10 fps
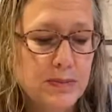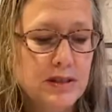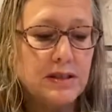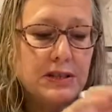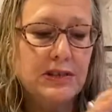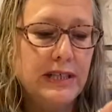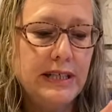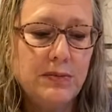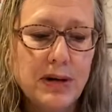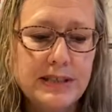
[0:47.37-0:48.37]
So you need
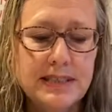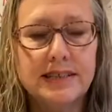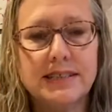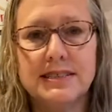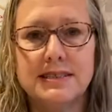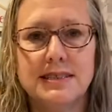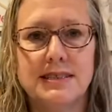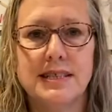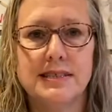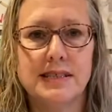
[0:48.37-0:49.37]
one sentence that
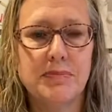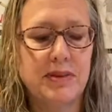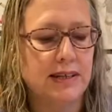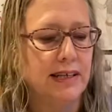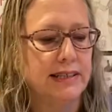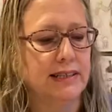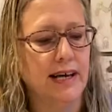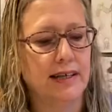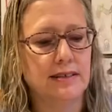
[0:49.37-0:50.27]
says something like that.